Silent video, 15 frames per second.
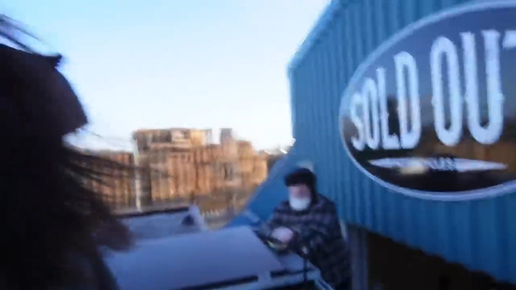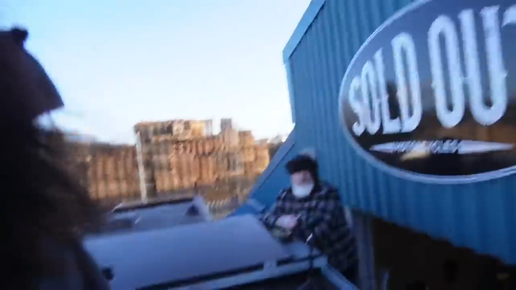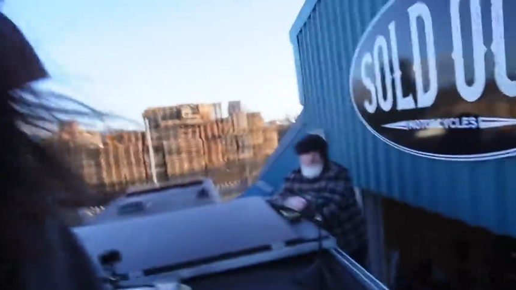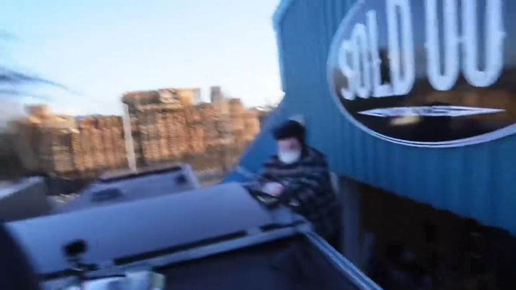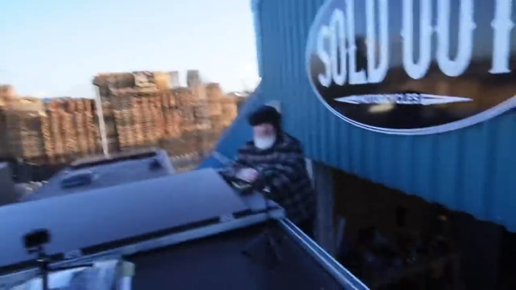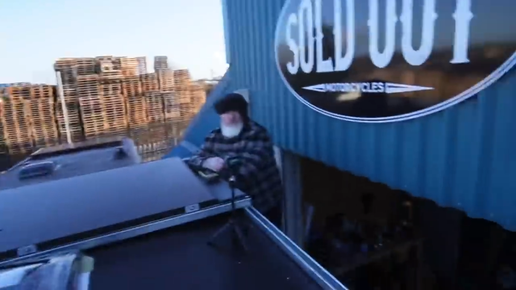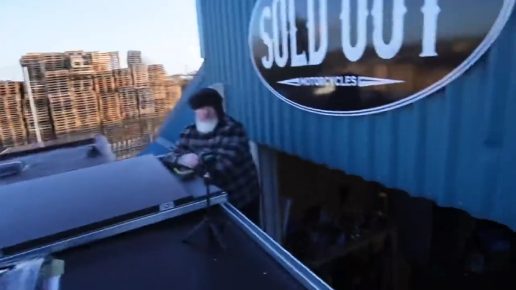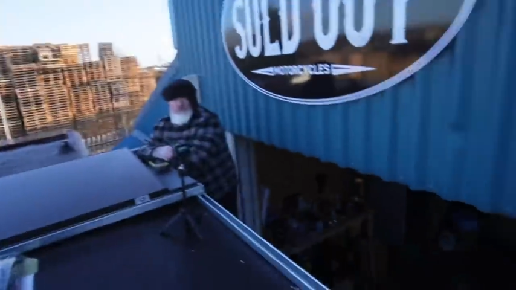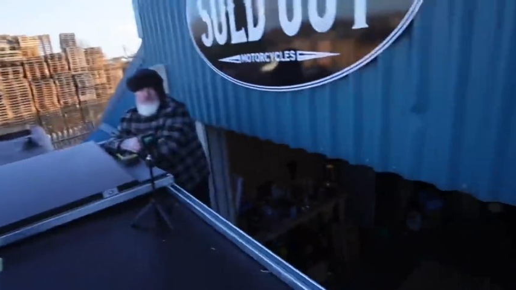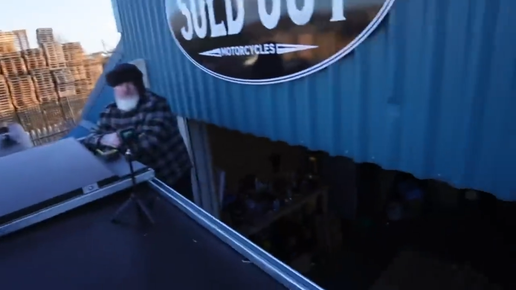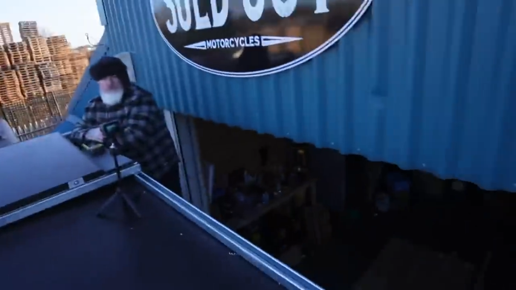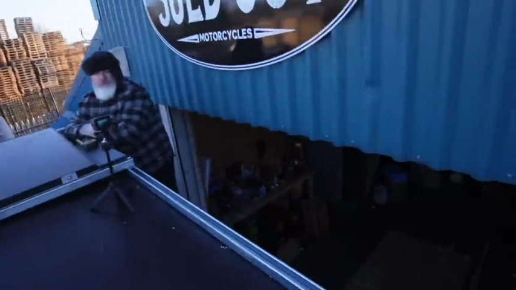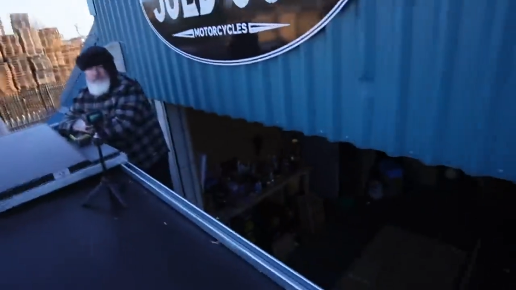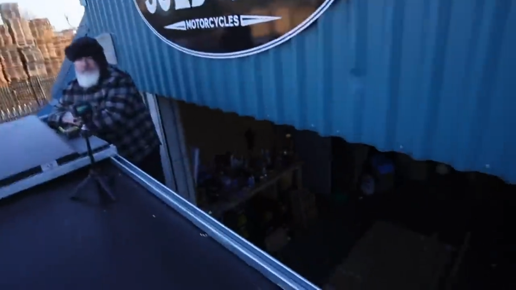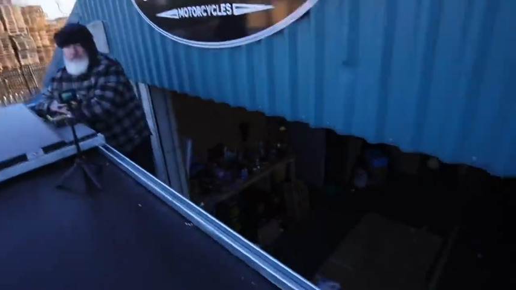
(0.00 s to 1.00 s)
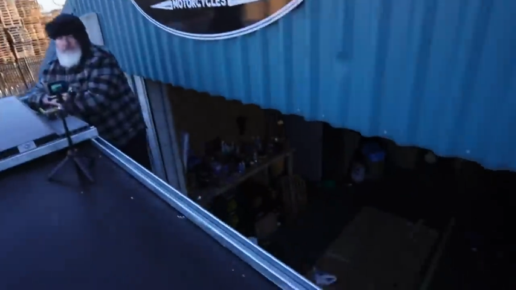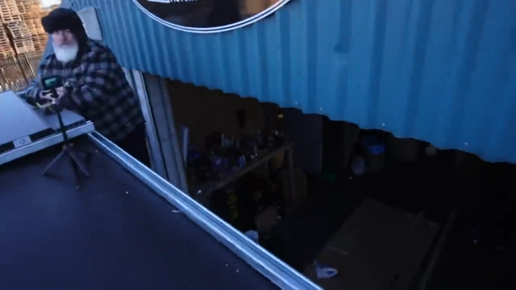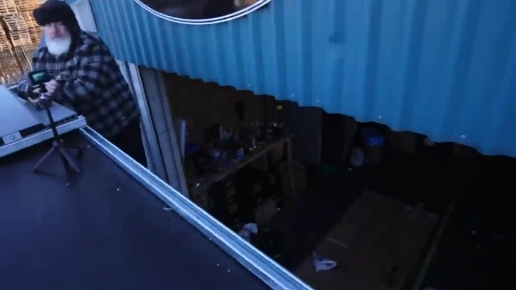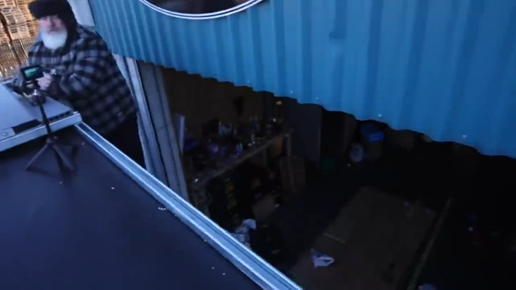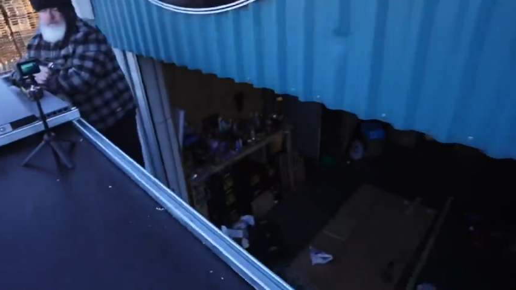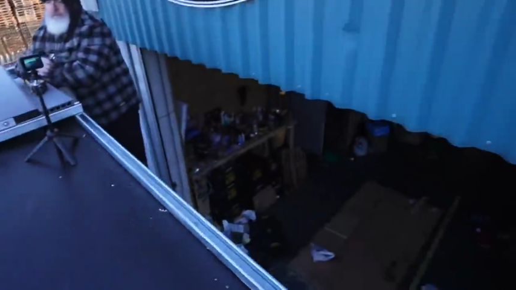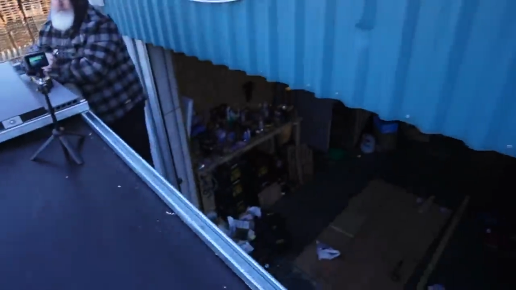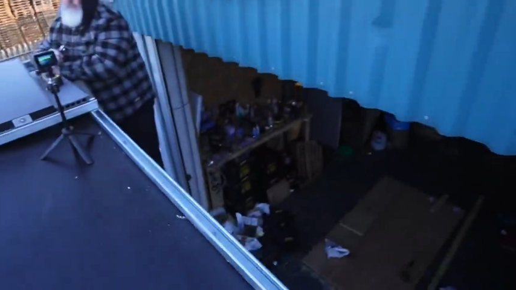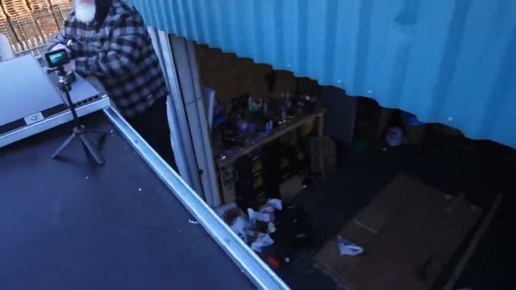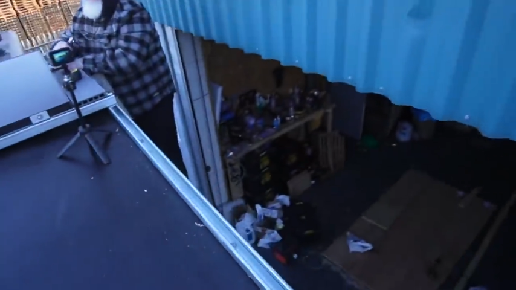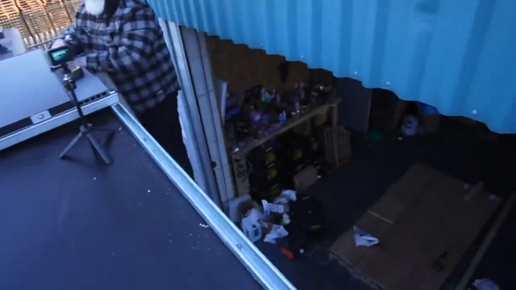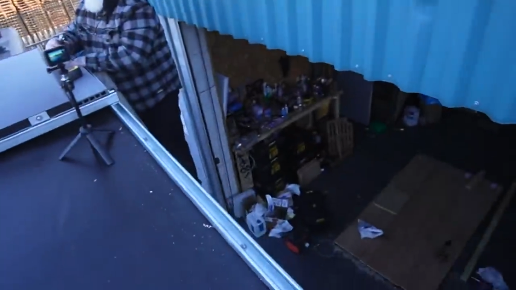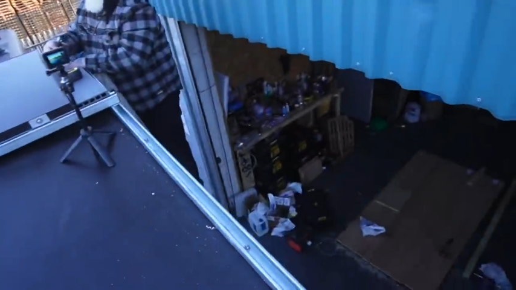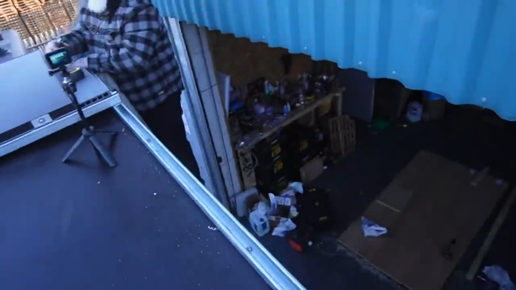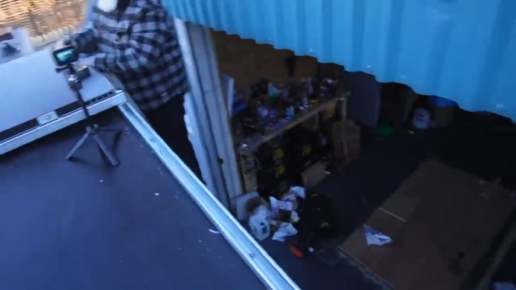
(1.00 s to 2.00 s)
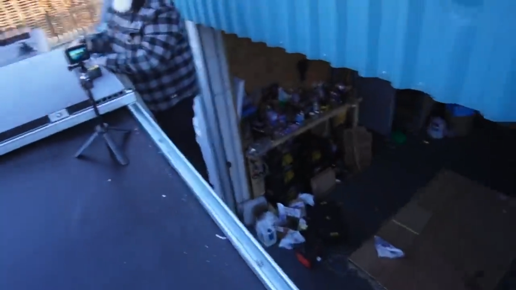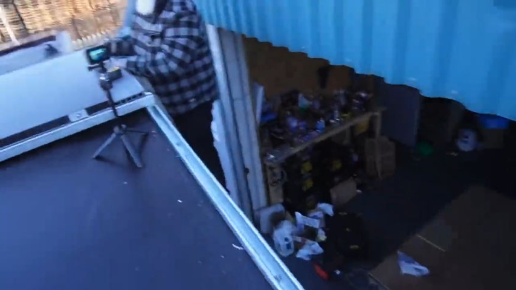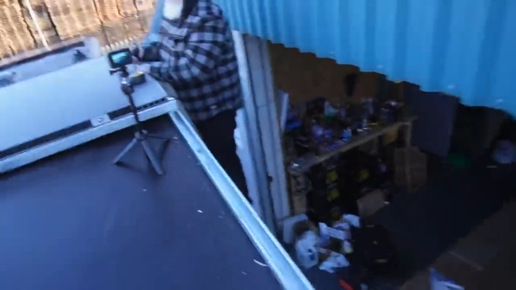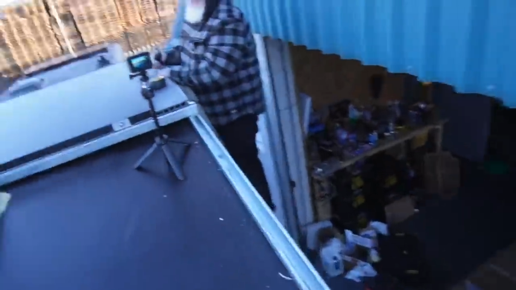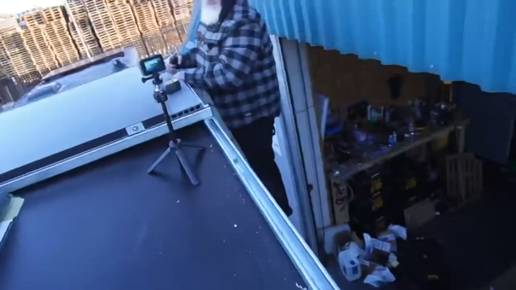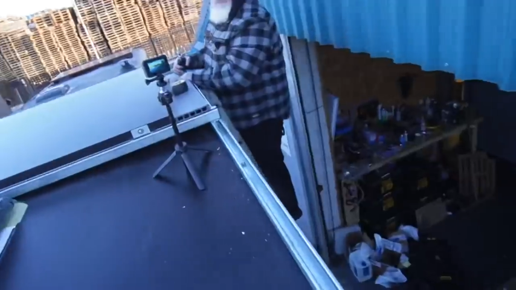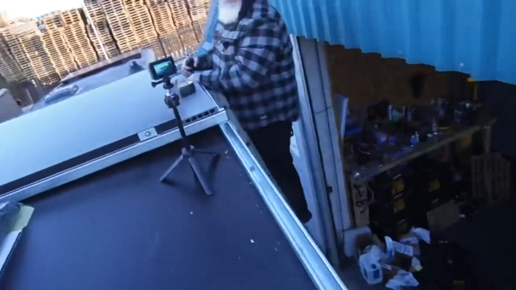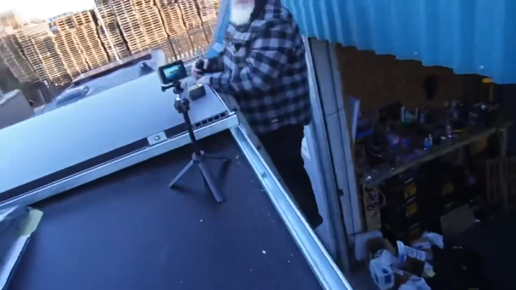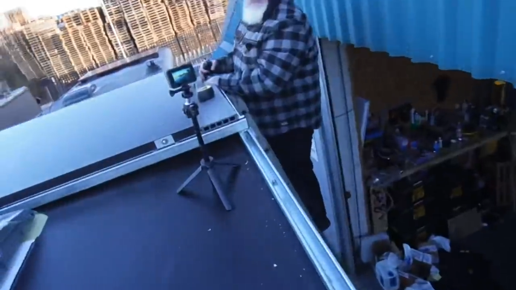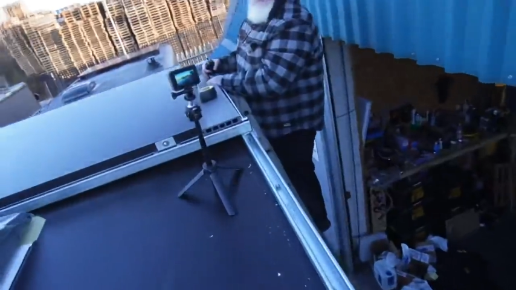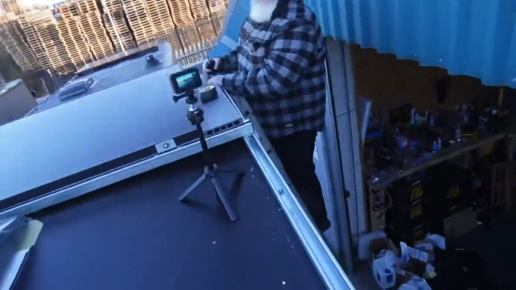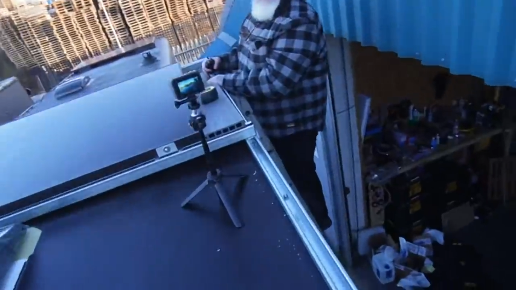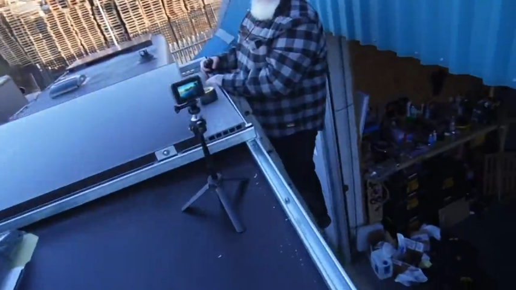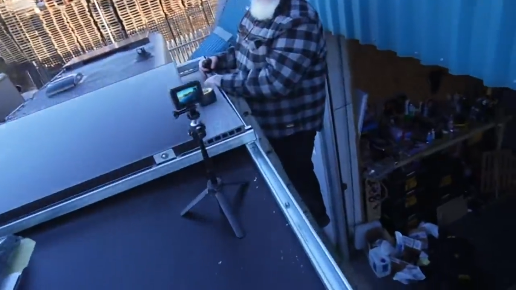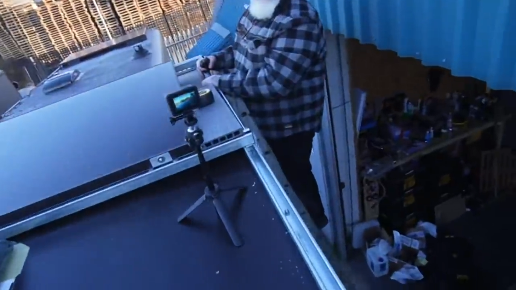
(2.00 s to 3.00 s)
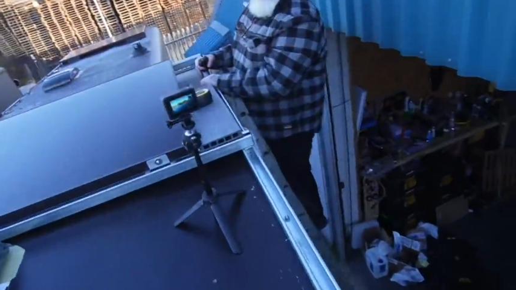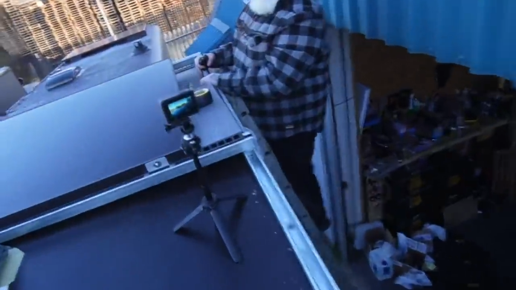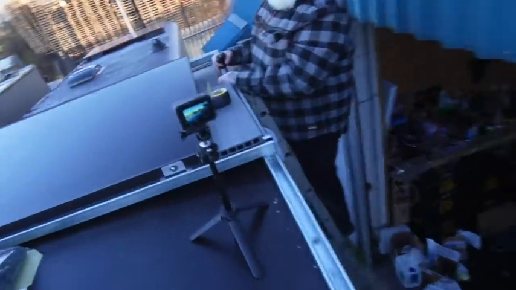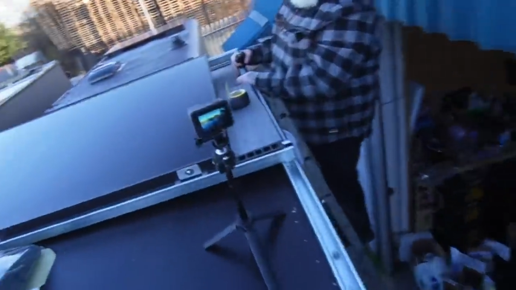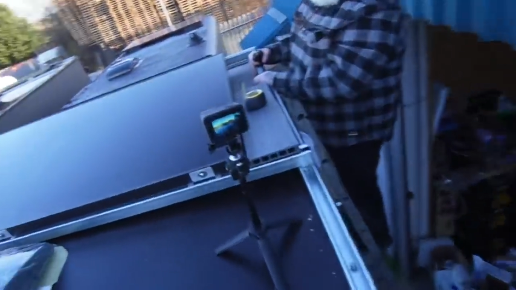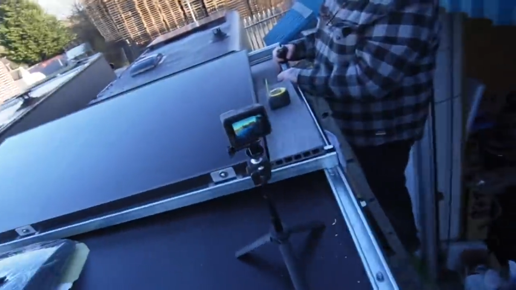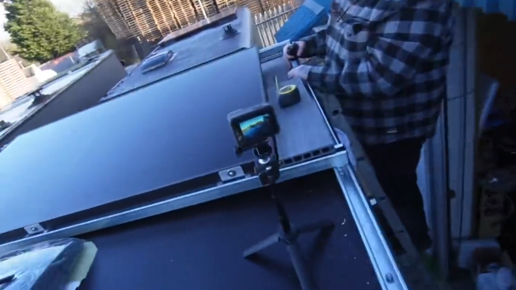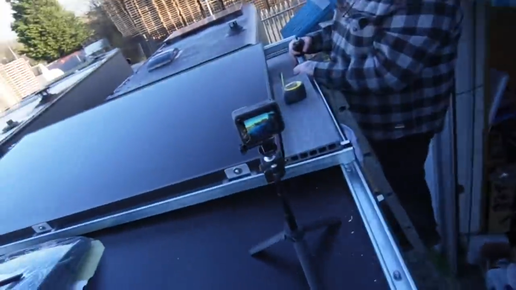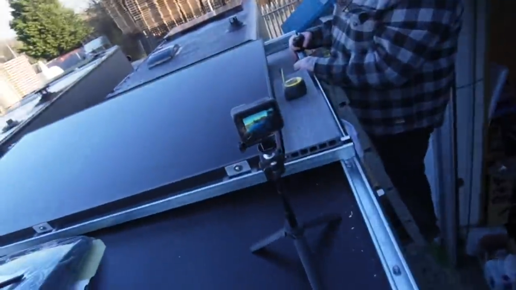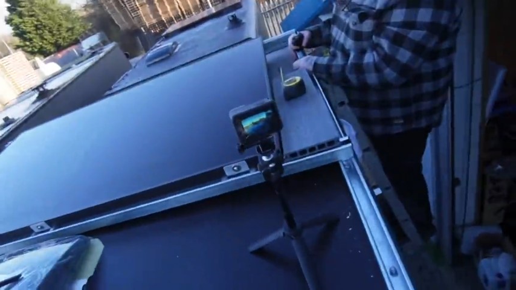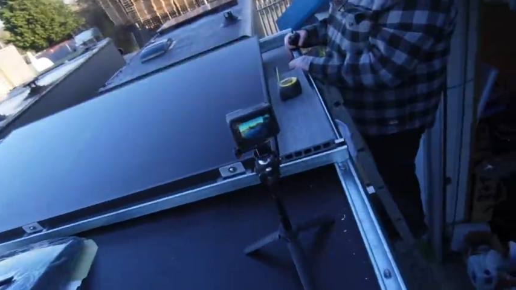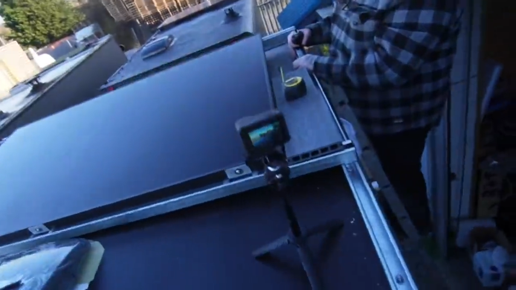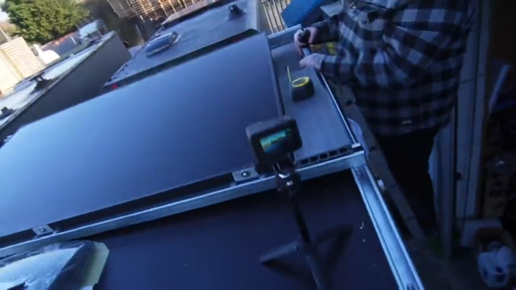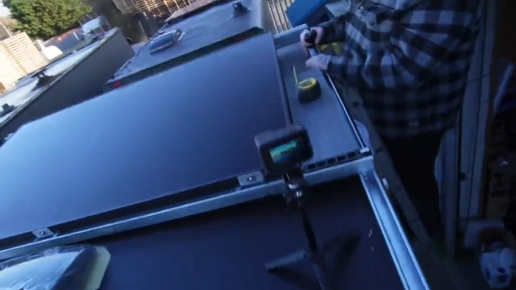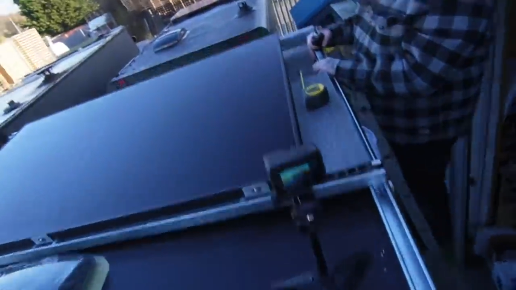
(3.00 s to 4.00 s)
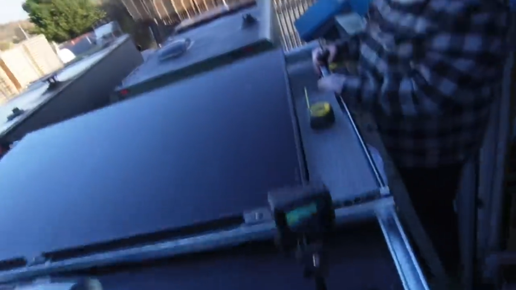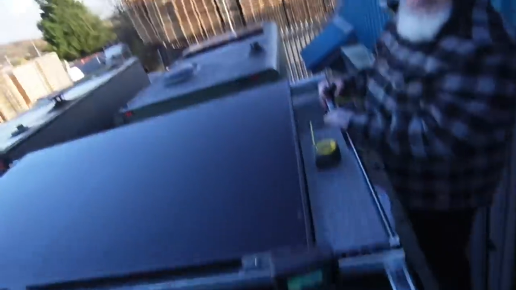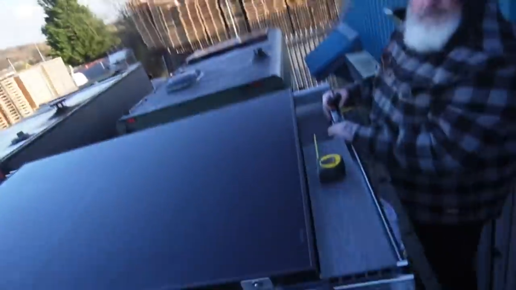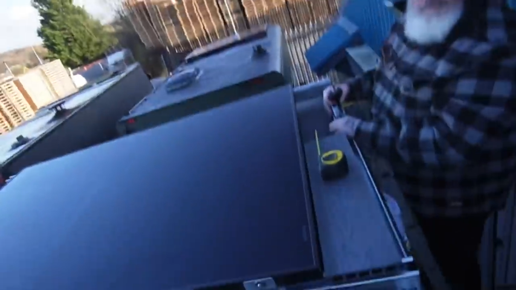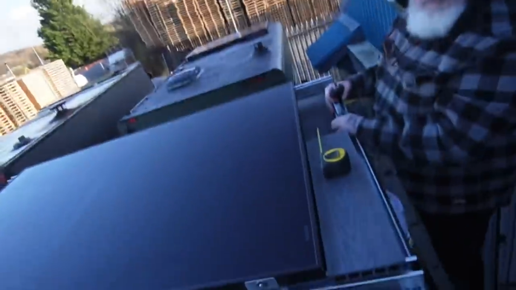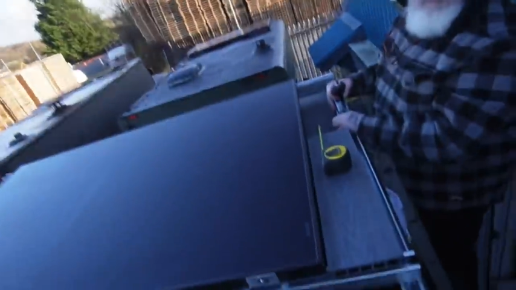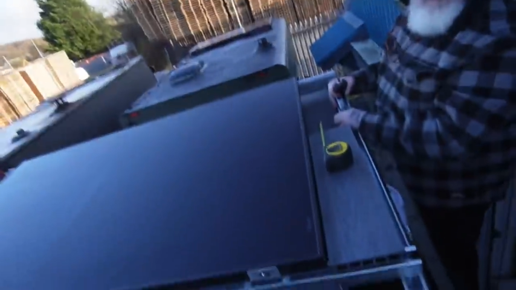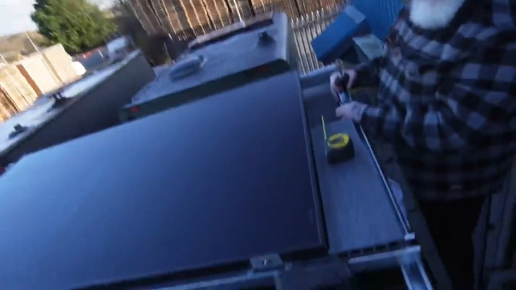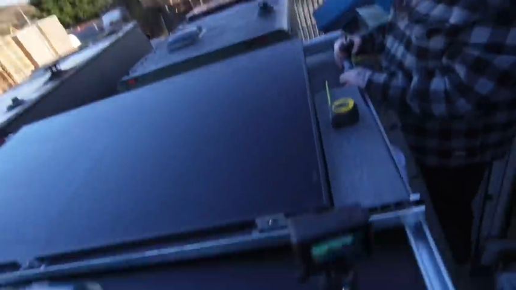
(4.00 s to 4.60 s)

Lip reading: No face is visible, so there are no lips to read.